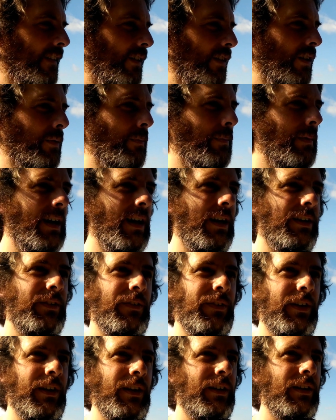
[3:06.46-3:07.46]
command of
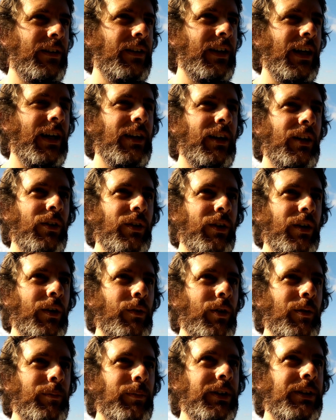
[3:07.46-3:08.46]
the analogue
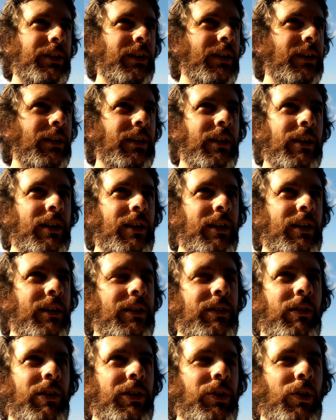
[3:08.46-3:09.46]
equipment, so
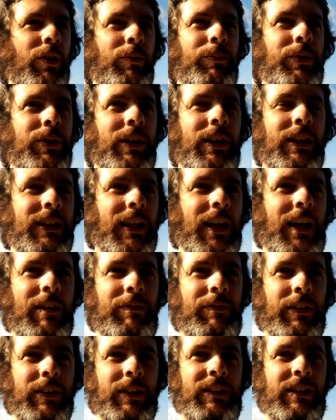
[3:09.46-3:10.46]
I saw him doing his live
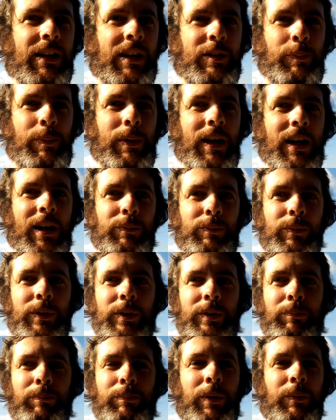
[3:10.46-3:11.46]
thing. The setup he had
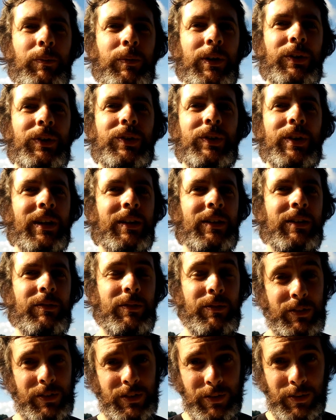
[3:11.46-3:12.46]
was bewildering
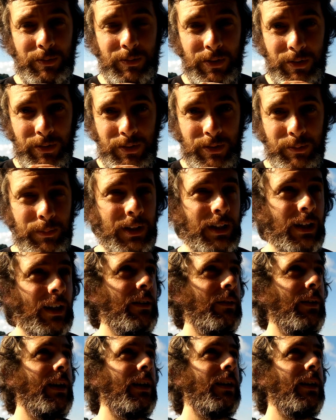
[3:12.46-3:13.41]
to me anyway.